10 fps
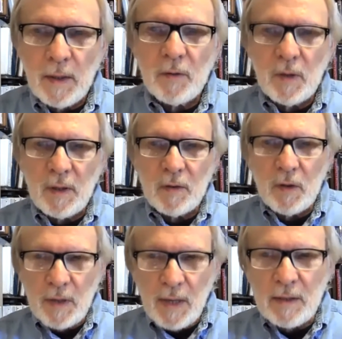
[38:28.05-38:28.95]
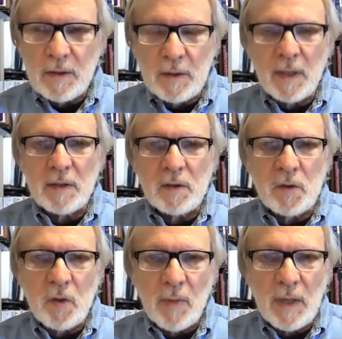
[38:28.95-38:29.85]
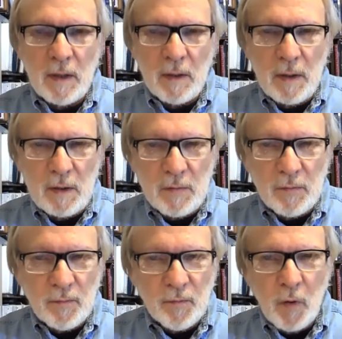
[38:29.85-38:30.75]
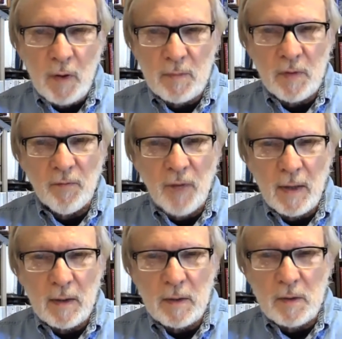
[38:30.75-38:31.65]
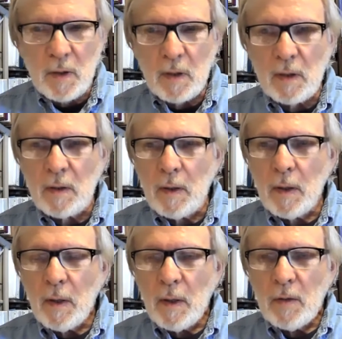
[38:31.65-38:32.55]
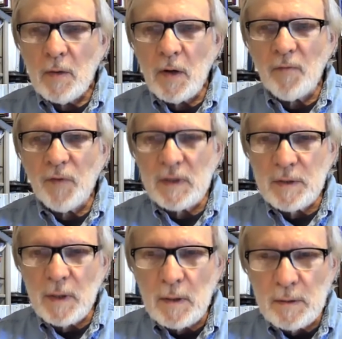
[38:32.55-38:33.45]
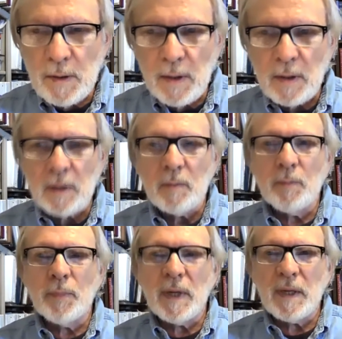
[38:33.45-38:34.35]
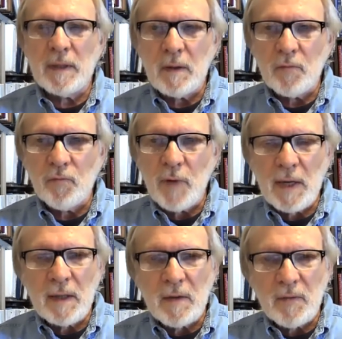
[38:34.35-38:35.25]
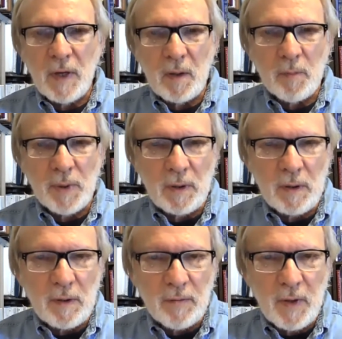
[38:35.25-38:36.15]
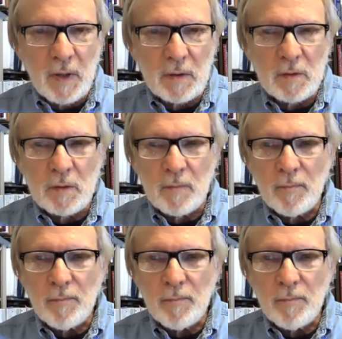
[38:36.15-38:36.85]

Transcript: In the, in the United States, so many of these forms of violence are, they're facilitated by the ready availability of guns.